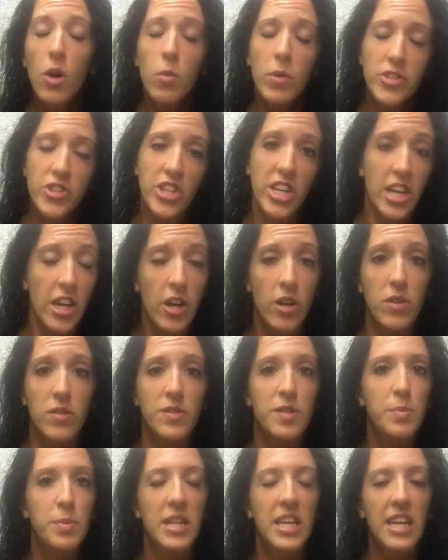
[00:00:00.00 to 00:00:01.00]
which he
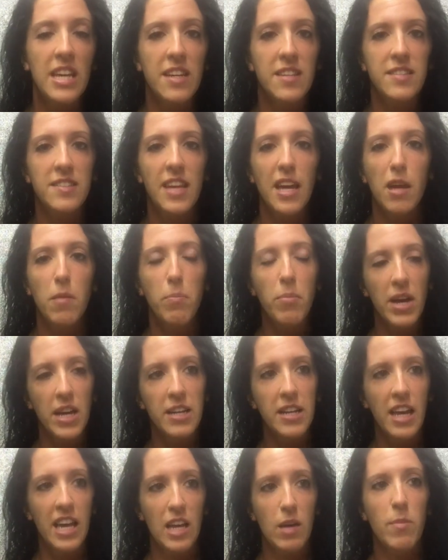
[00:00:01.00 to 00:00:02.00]
owns, but he is a
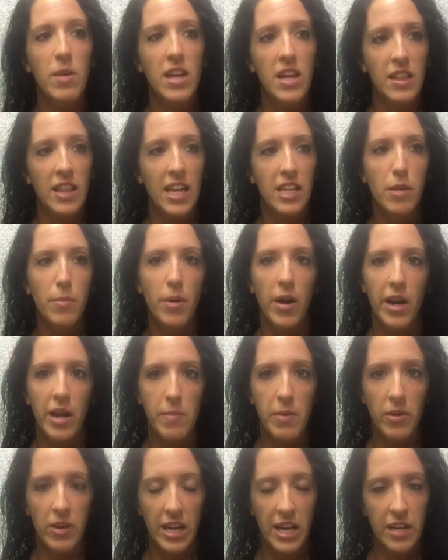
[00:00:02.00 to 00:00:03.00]
big name in like the
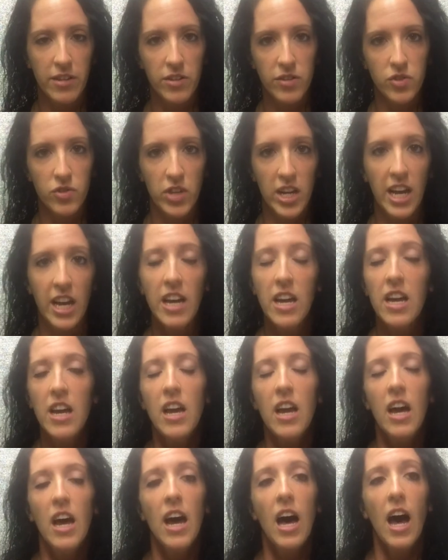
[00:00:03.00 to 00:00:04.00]
bodybuilding industry.
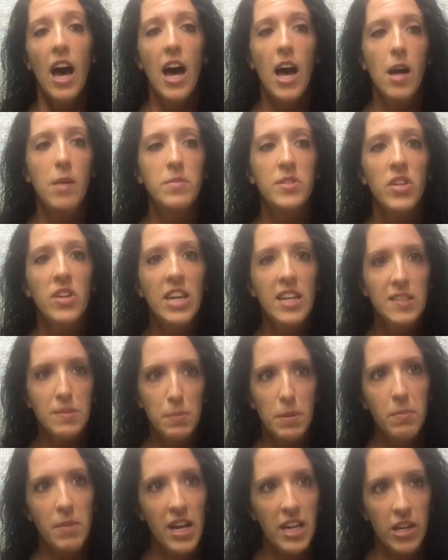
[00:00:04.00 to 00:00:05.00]
So he's
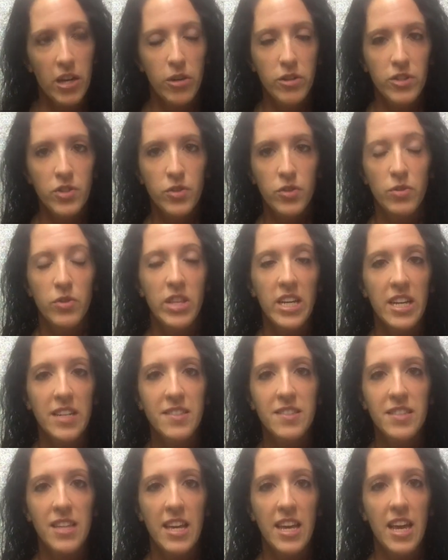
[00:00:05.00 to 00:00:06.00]
been my coach through
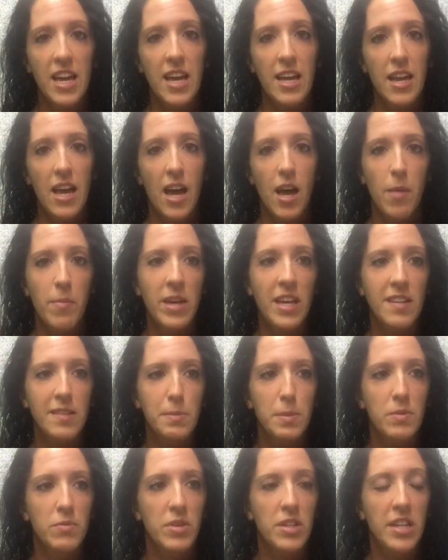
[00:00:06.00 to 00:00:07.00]
this, and he's
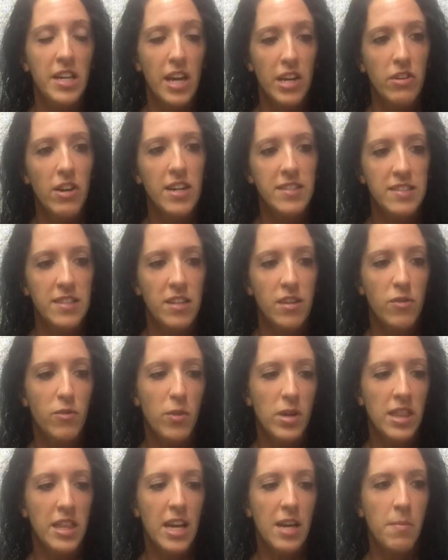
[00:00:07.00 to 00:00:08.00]
been really aggressive
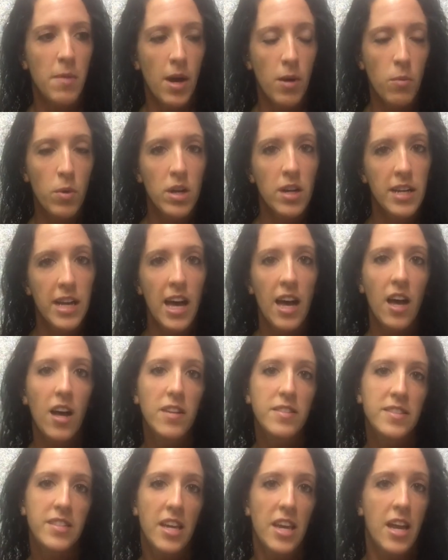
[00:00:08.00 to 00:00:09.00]
with like my
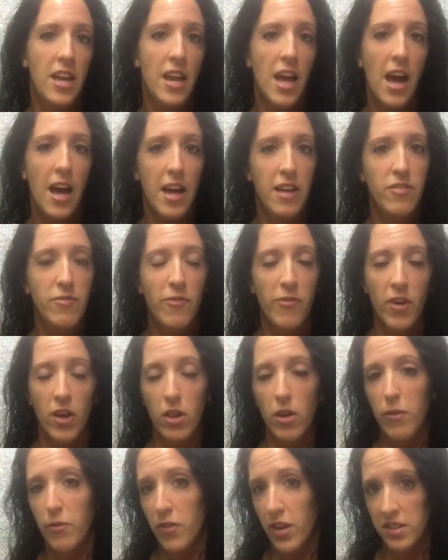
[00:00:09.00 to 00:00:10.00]
workouts, and I
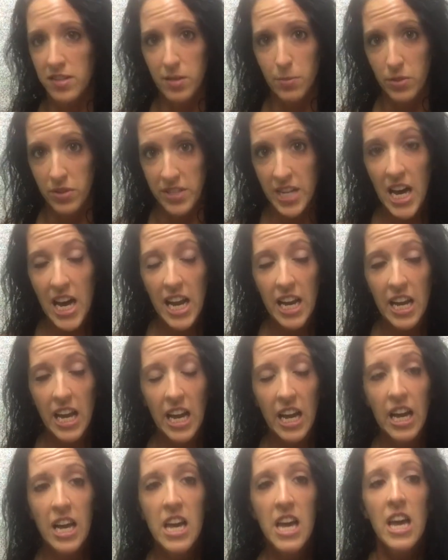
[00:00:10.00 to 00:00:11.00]
follow flexible
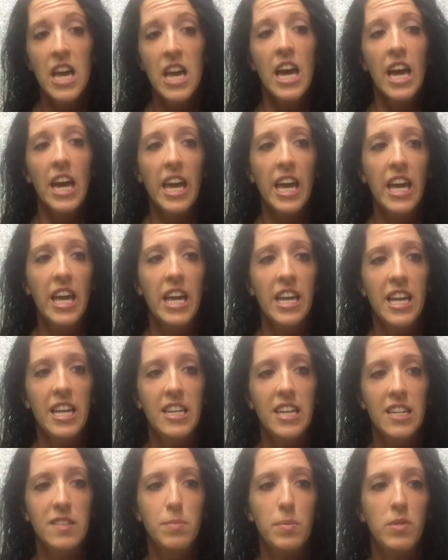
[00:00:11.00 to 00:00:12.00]
dieting, and
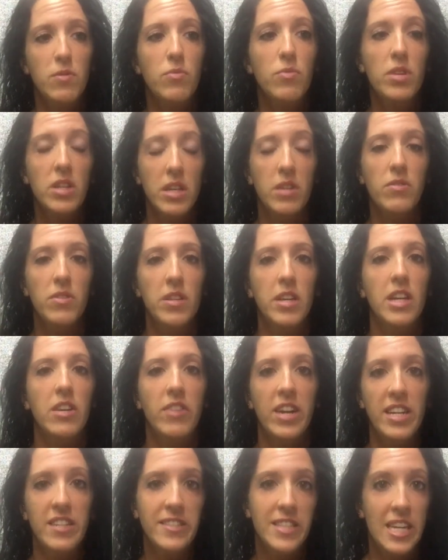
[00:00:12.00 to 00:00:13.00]
it has been really
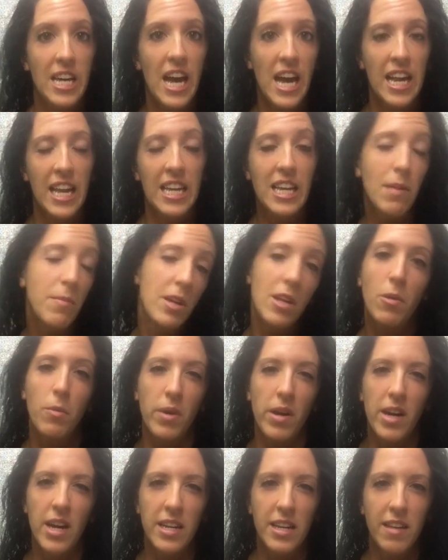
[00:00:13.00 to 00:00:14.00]
great to kind of get me to
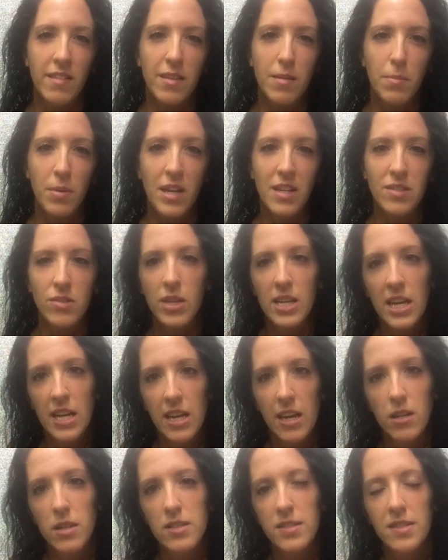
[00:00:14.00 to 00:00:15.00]
where I need to be so I can
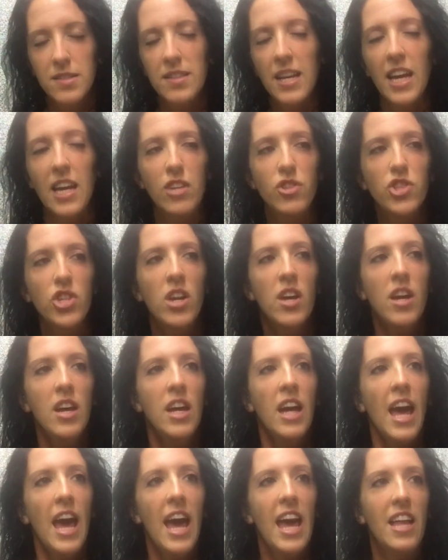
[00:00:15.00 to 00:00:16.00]
get on stage
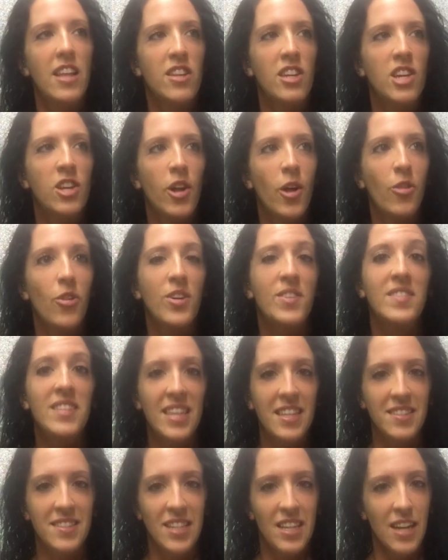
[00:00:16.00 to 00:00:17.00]
and, you know, look
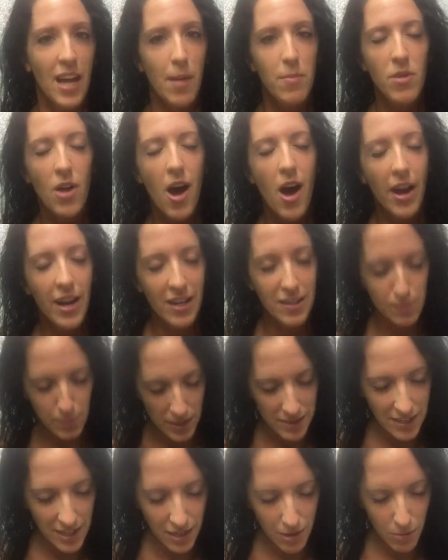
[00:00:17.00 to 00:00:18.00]
decent. I'm not
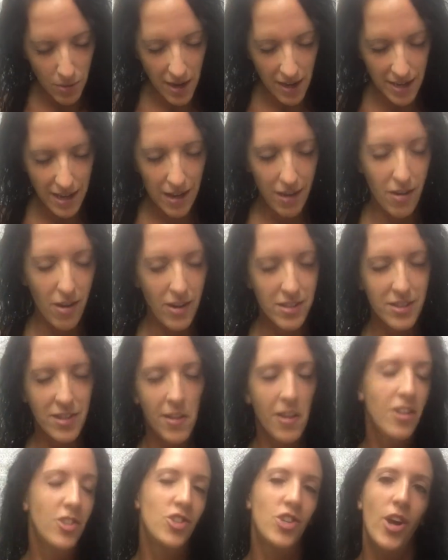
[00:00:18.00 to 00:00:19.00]
expecting to walk out
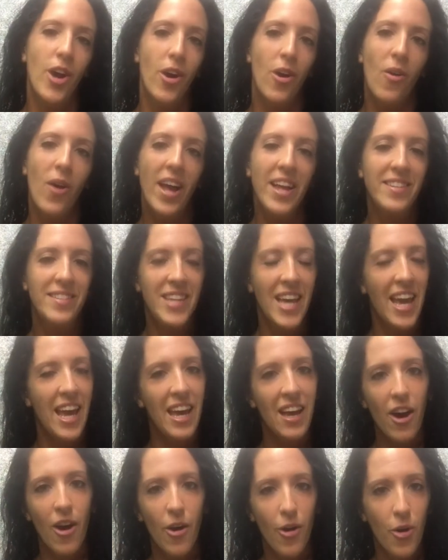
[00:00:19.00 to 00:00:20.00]
onto the show and
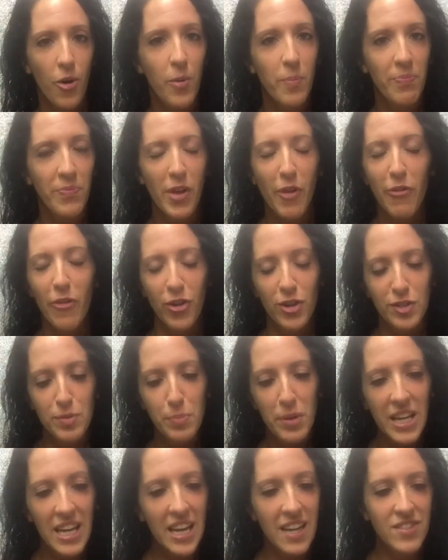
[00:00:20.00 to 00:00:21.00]
take home
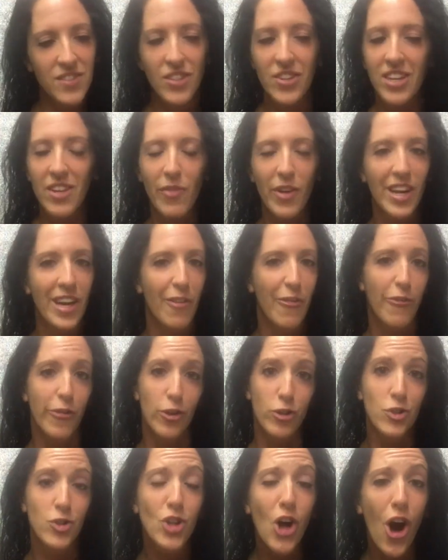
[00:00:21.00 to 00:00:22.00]
first place or even get
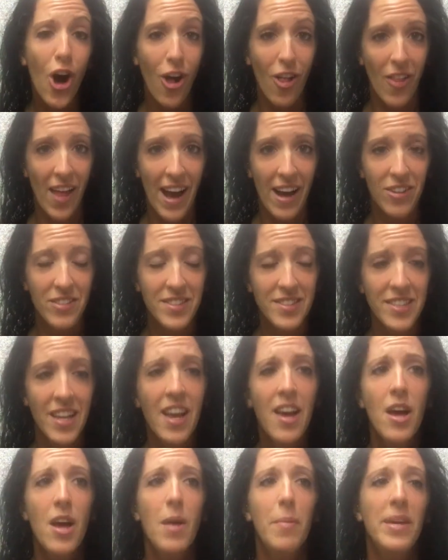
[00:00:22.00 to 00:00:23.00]
first call outs,
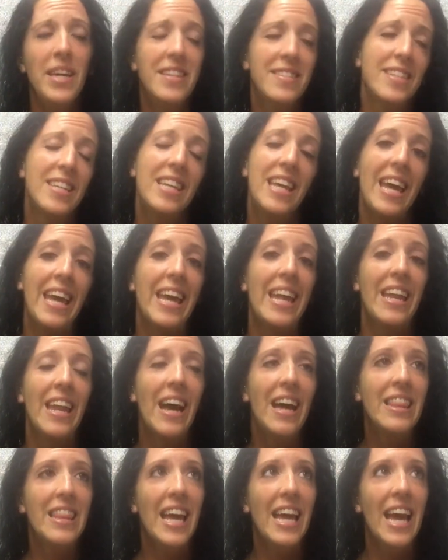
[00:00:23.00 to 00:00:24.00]
because again,
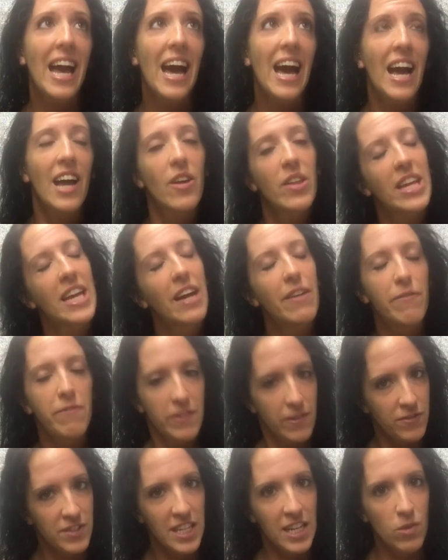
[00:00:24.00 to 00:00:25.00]
like, I only have
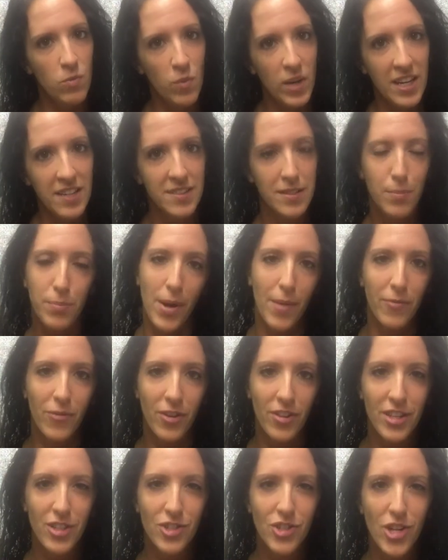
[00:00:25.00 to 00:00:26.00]
15 weeks to prep
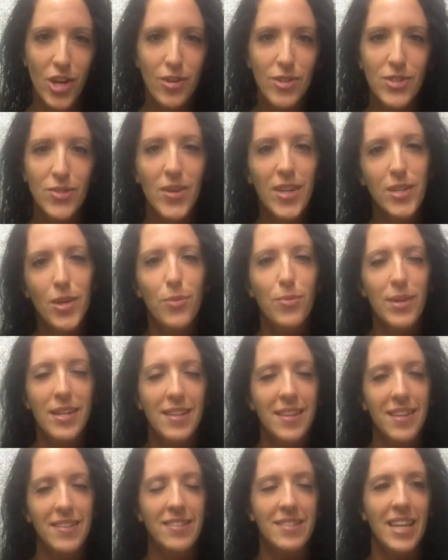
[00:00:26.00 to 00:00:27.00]
for this show, so I know
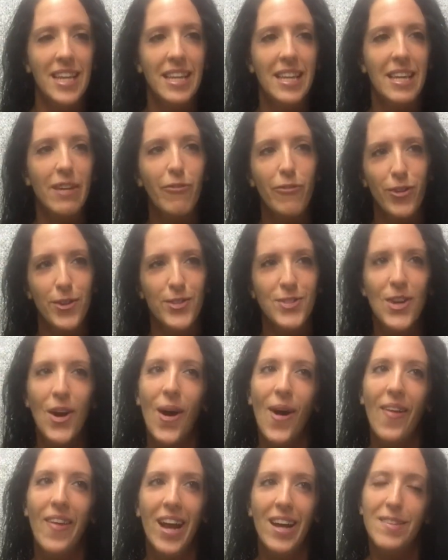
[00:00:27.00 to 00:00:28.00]
realistically first
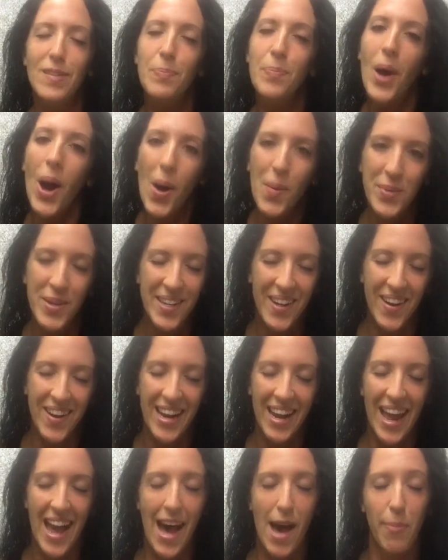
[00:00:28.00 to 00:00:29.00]
call outs probably
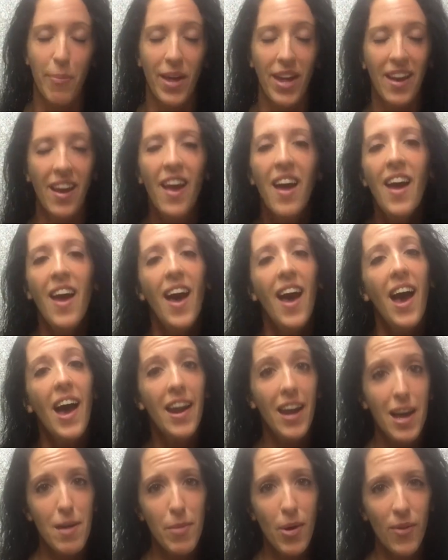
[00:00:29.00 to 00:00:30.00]
aren't gonna happen, and
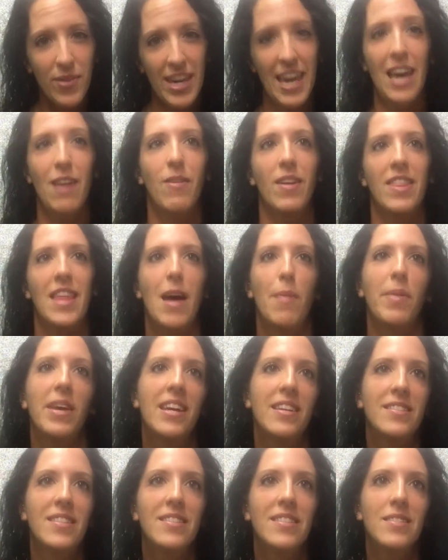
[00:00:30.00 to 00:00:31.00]
I'm okay with that
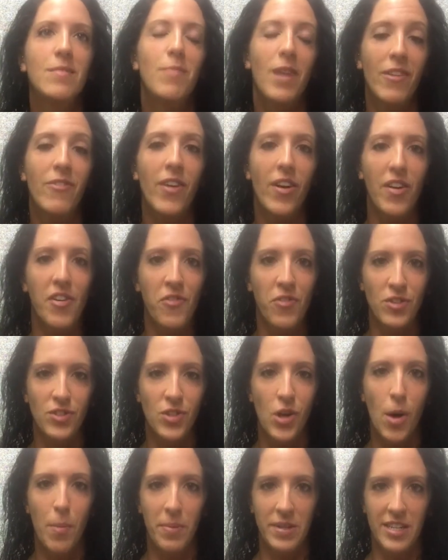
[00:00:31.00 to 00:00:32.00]
because this is my very
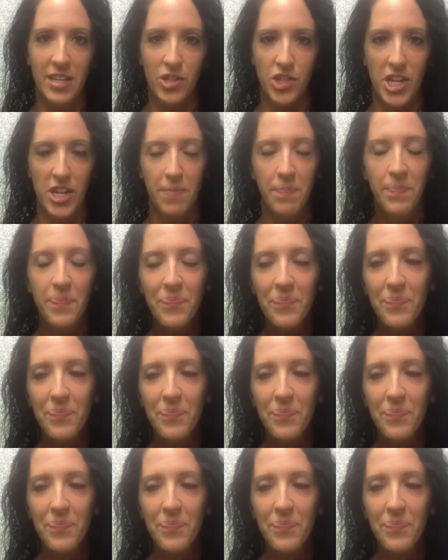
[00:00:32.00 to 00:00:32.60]
first competition.